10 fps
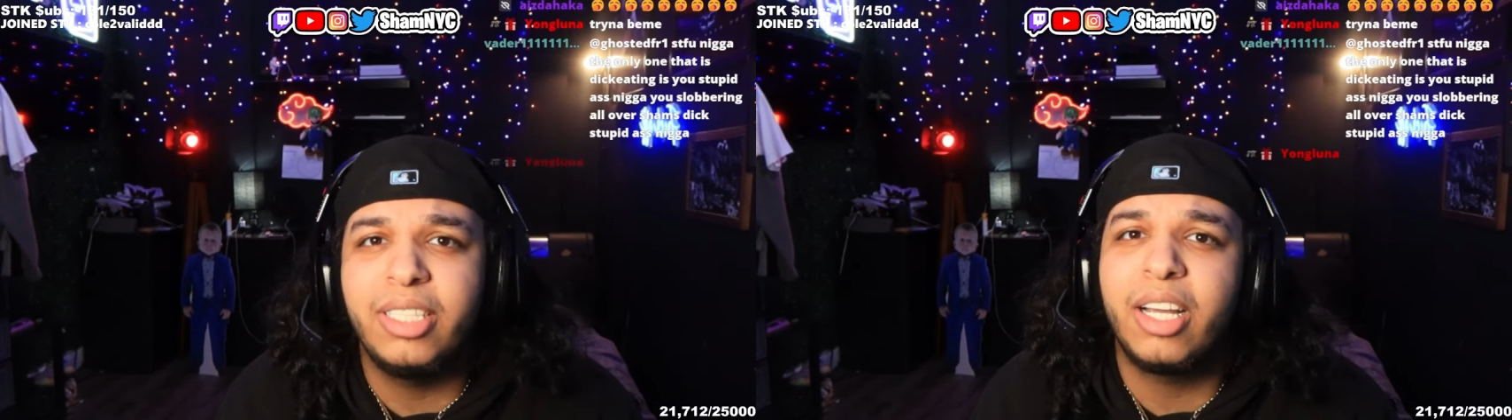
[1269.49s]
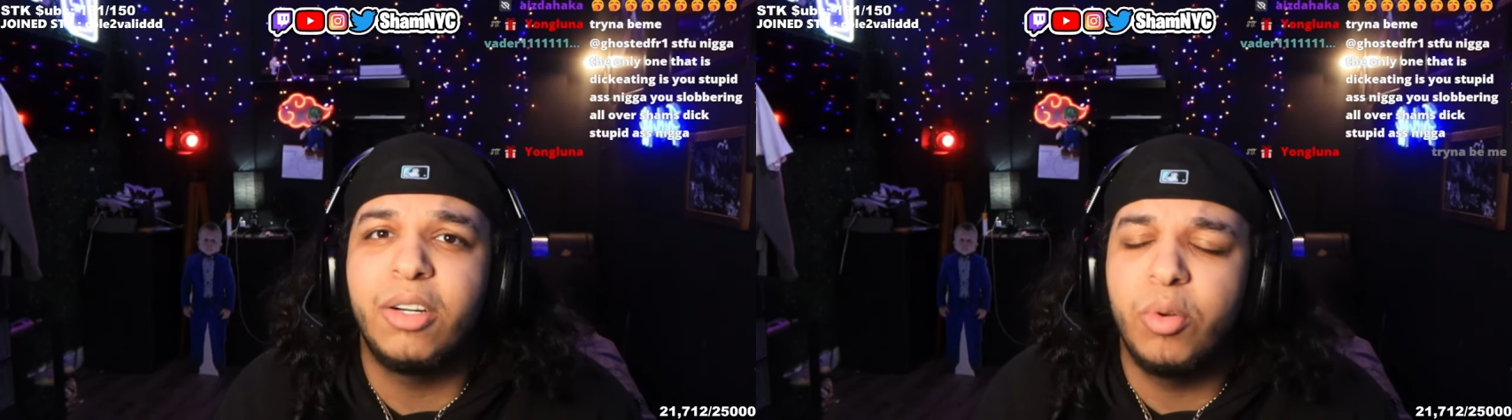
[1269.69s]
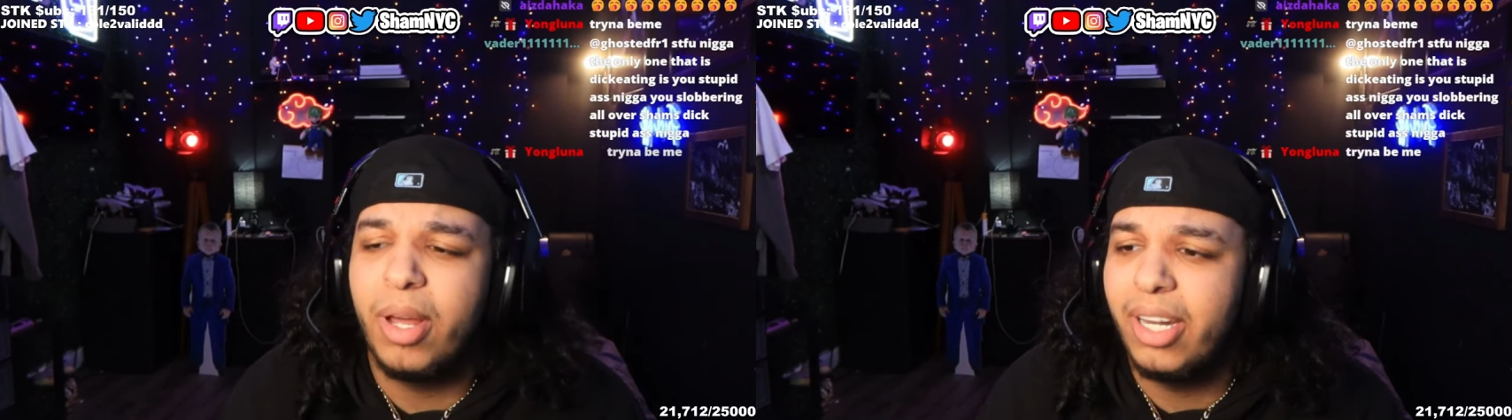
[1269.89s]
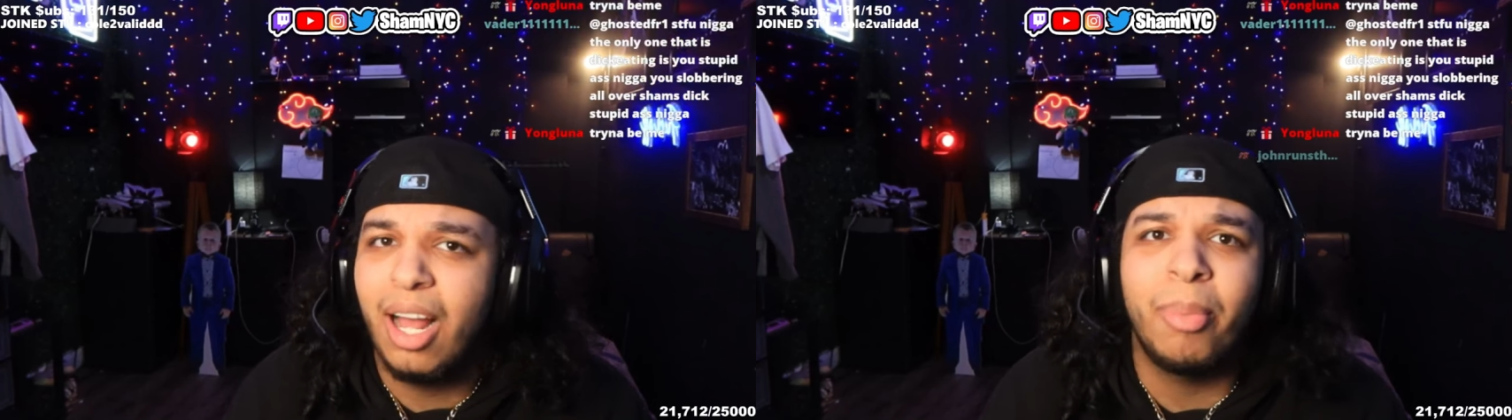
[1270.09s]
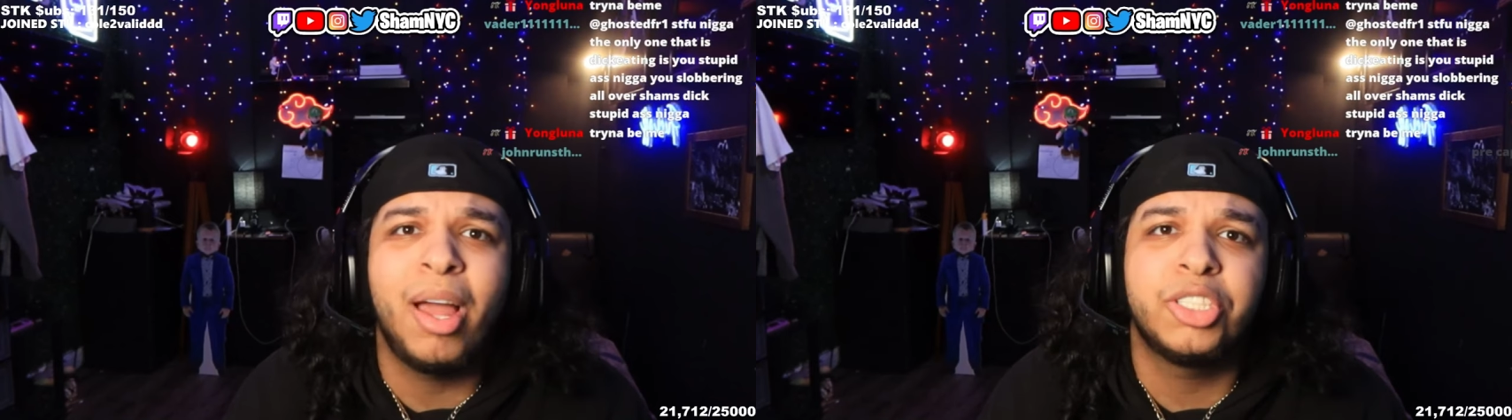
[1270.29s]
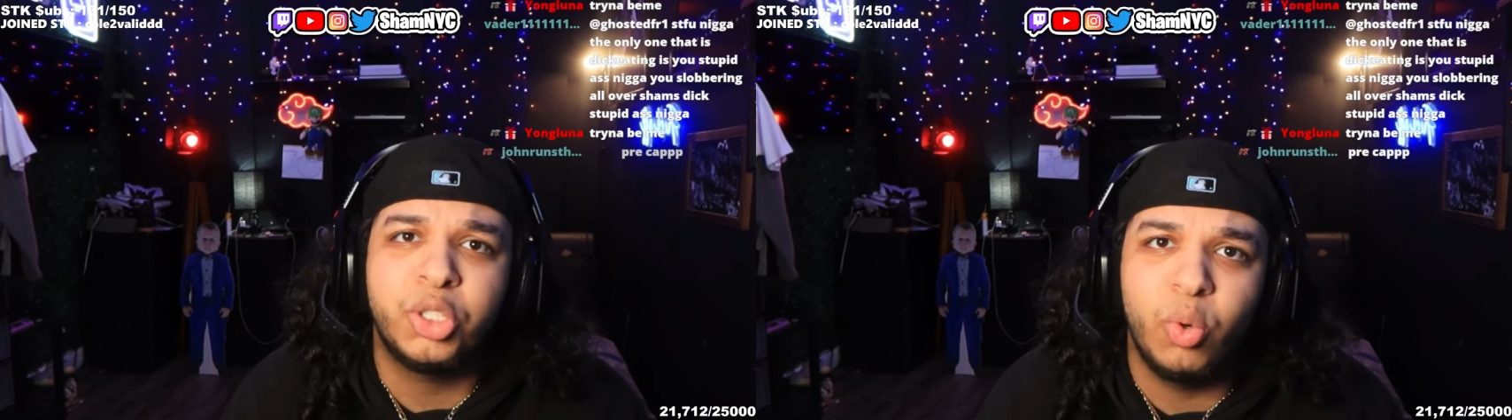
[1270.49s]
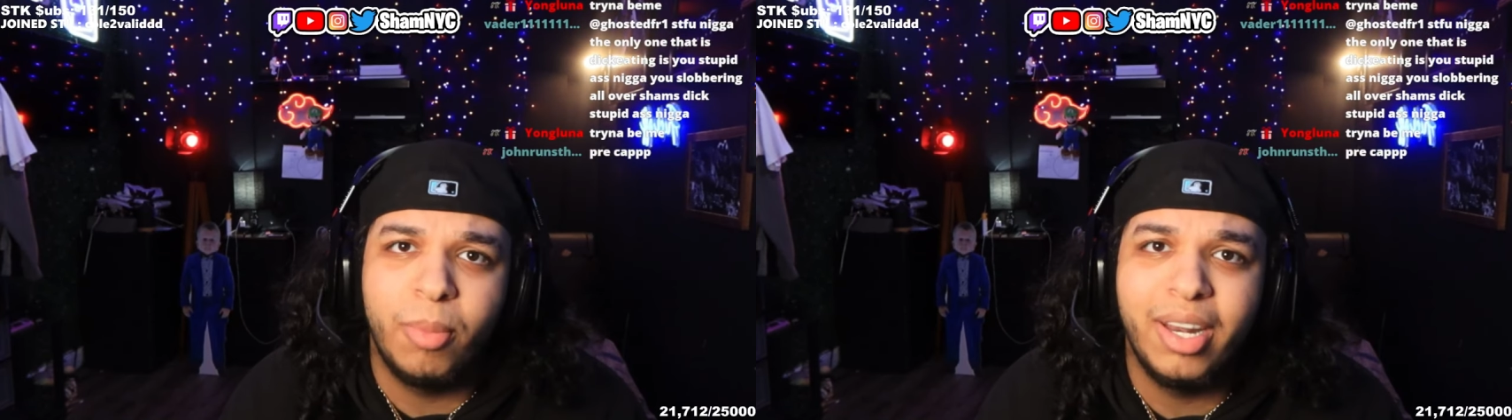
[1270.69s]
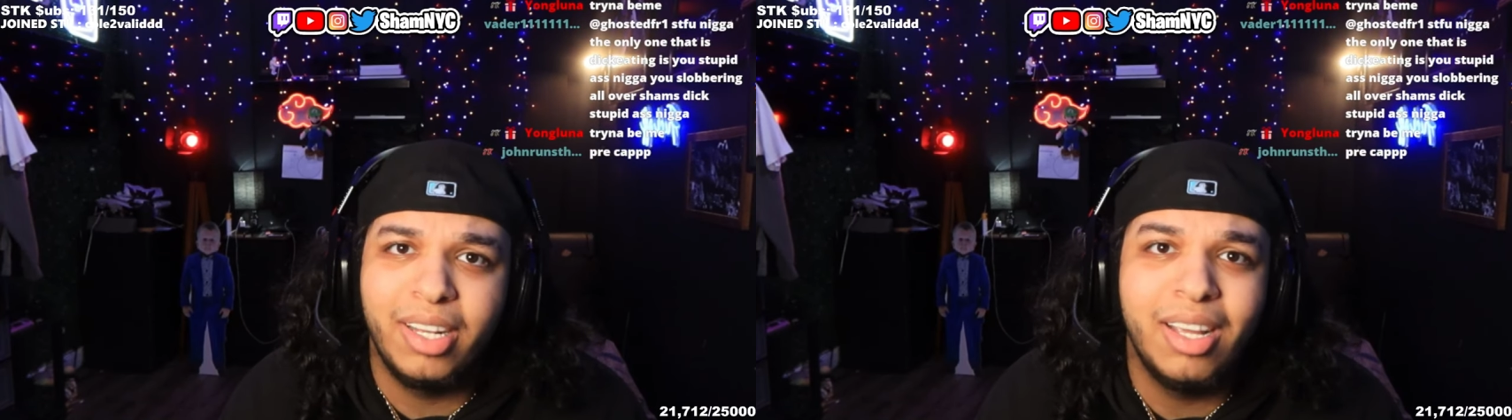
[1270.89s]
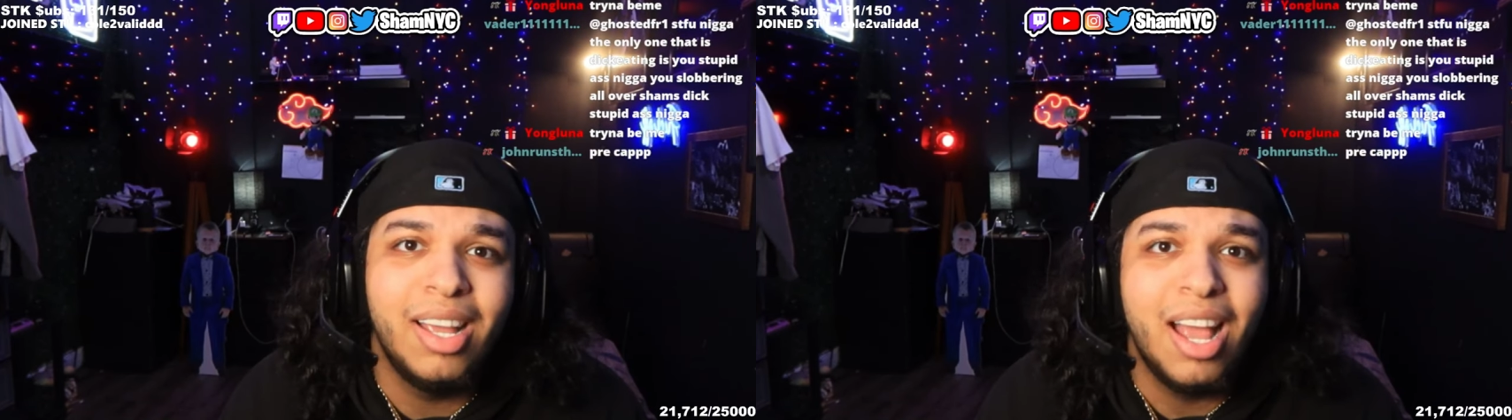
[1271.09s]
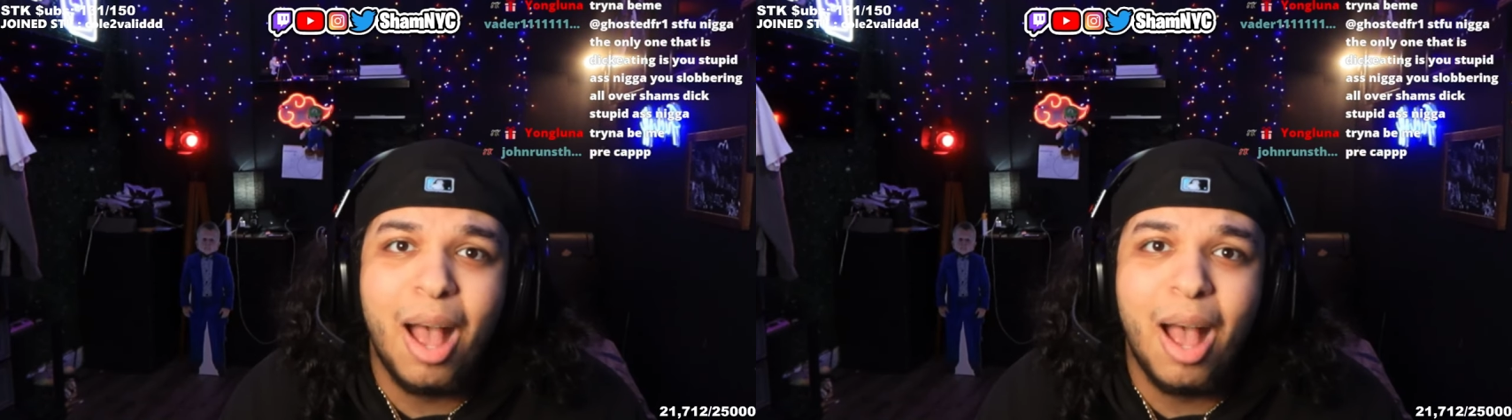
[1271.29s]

Second of all, my nigga, I'm not short, my nigga.